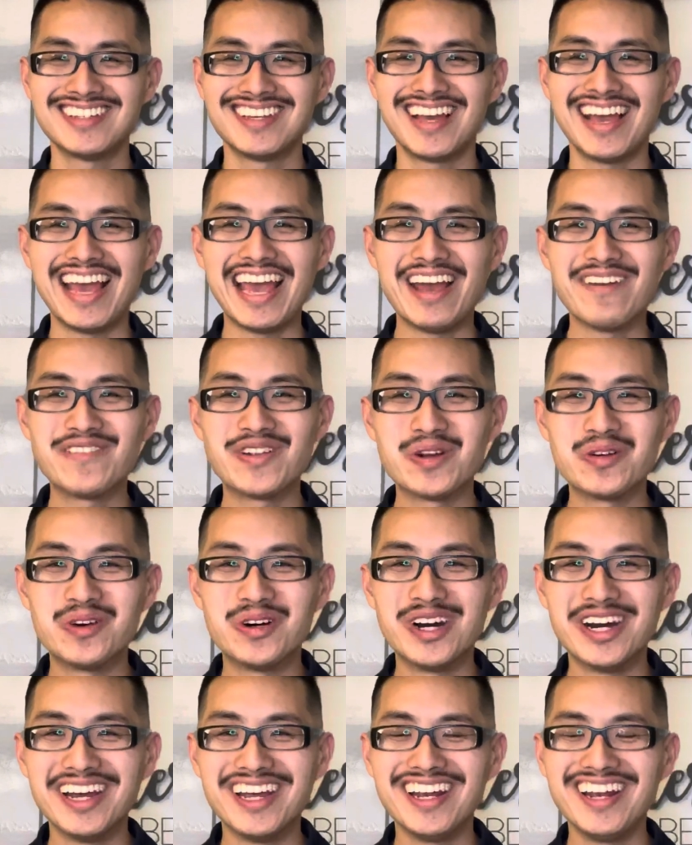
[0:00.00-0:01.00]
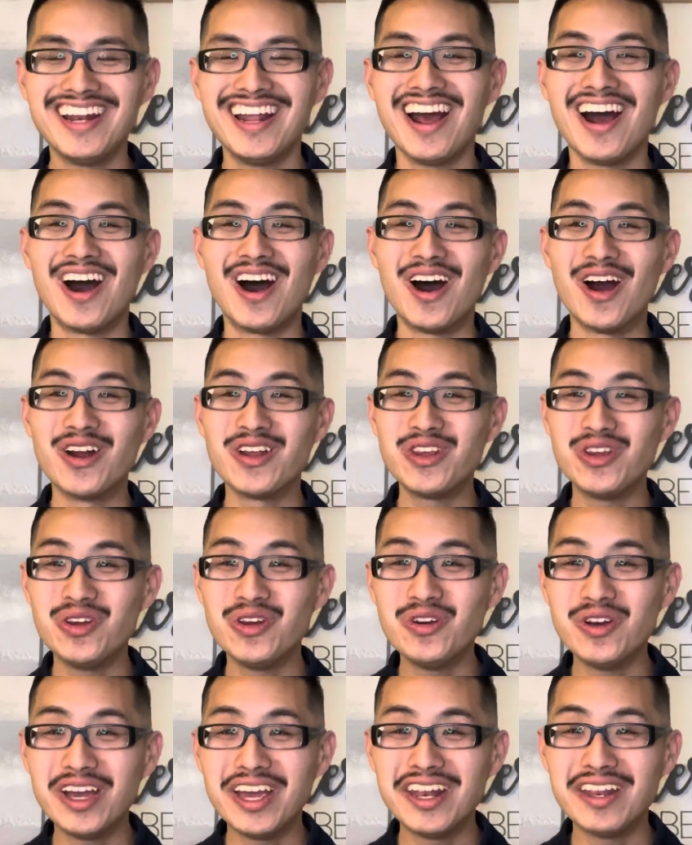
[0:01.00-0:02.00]
Hey everyone, are
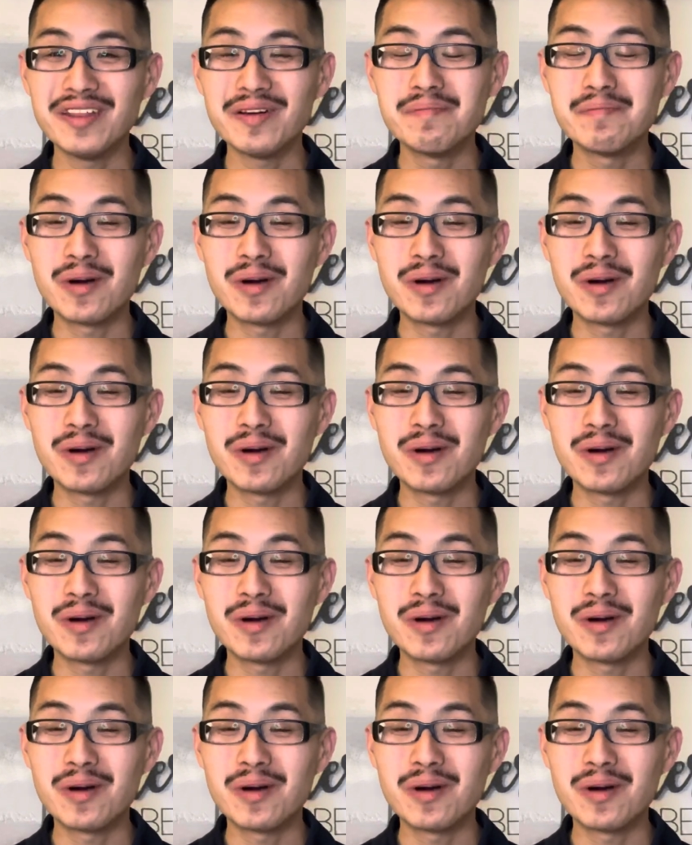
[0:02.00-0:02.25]
you in the